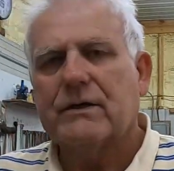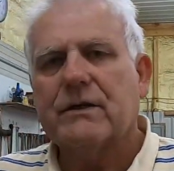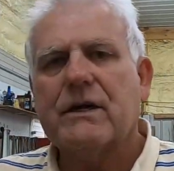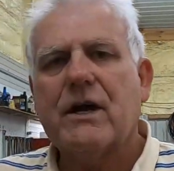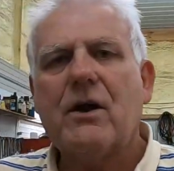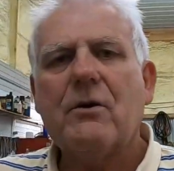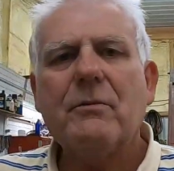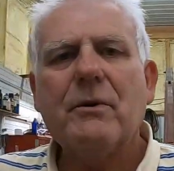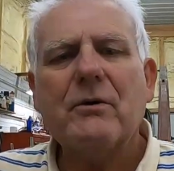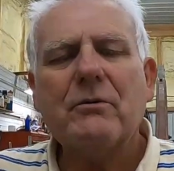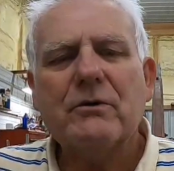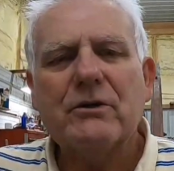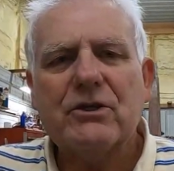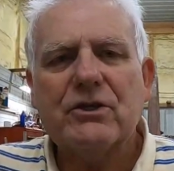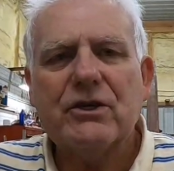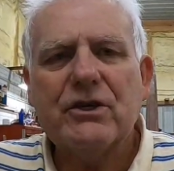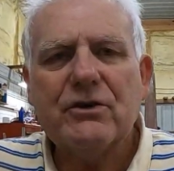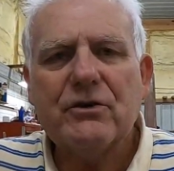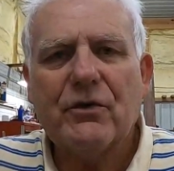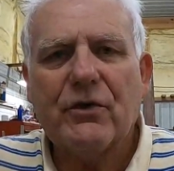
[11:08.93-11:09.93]
Tell me
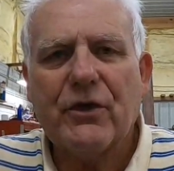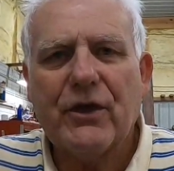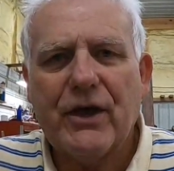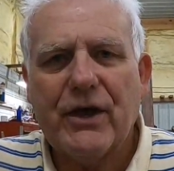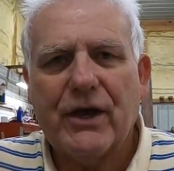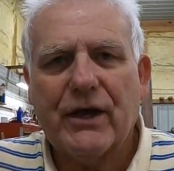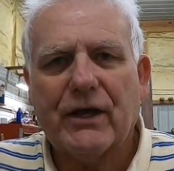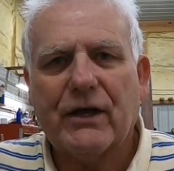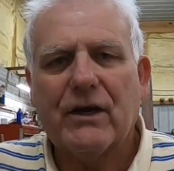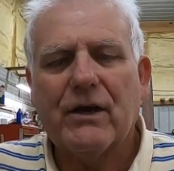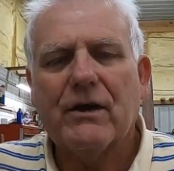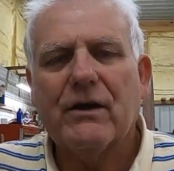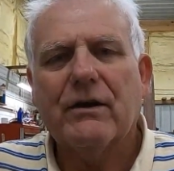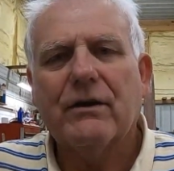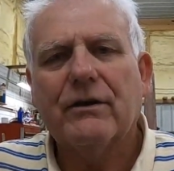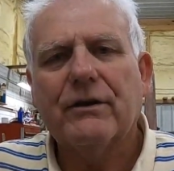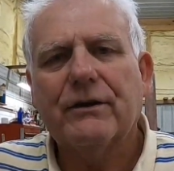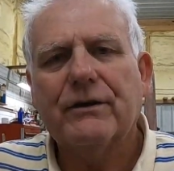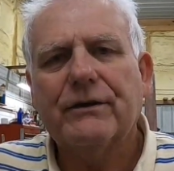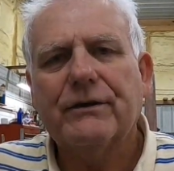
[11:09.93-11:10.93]
what you think.
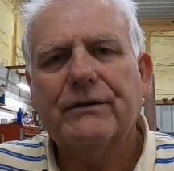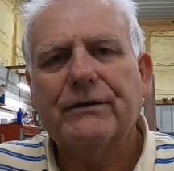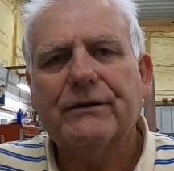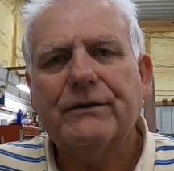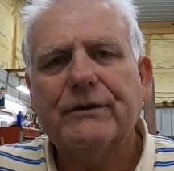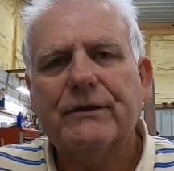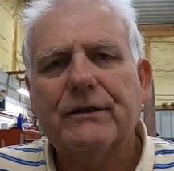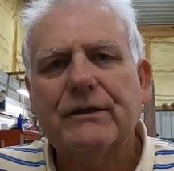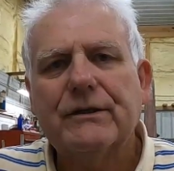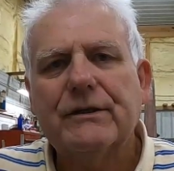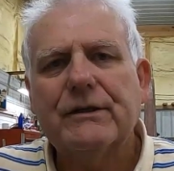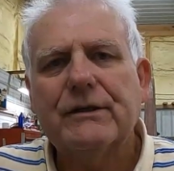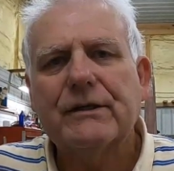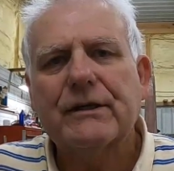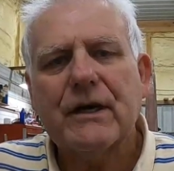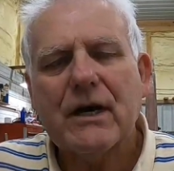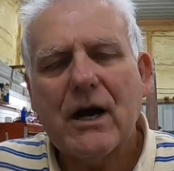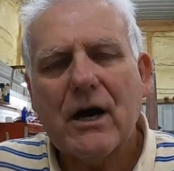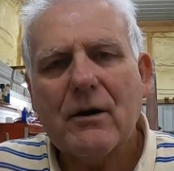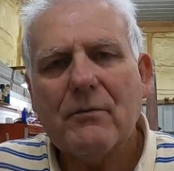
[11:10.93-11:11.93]

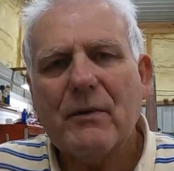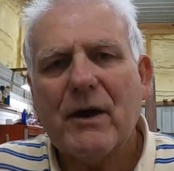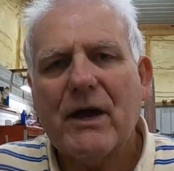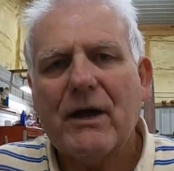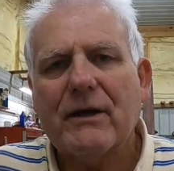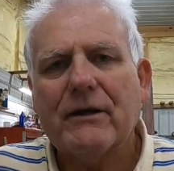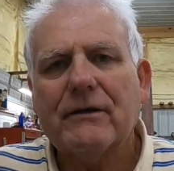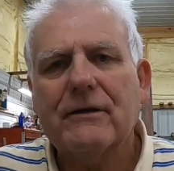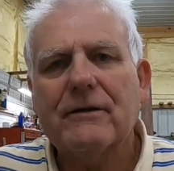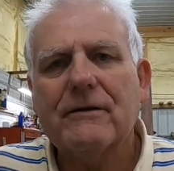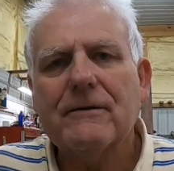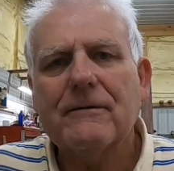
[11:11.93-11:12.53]
Comment.